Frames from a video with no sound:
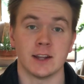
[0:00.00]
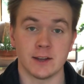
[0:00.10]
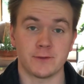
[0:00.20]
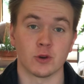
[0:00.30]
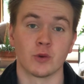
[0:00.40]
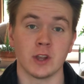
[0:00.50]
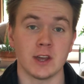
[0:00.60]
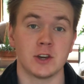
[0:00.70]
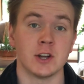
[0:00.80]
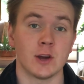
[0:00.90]
and if you're really
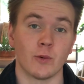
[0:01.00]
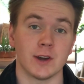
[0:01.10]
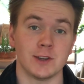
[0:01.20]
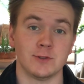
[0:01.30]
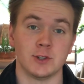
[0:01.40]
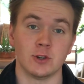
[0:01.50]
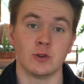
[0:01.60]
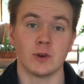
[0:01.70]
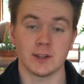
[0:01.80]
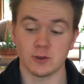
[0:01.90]
good at what you
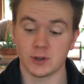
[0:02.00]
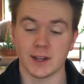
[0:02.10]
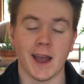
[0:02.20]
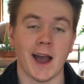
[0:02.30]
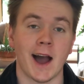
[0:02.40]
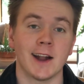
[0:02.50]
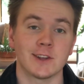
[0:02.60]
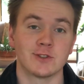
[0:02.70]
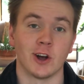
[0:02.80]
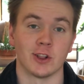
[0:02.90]
do, and you can
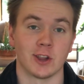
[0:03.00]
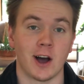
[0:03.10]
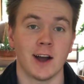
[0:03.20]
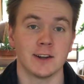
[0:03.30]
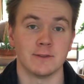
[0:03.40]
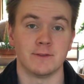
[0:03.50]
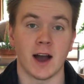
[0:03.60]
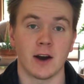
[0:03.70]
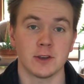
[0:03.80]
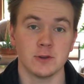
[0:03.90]
add a lot of
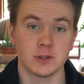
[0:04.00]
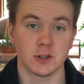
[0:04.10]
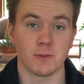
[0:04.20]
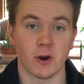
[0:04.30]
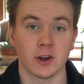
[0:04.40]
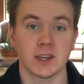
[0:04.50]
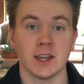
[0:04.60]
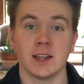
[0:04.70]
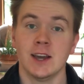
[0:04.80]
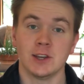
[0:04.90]
value to the
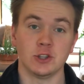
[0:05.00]
market,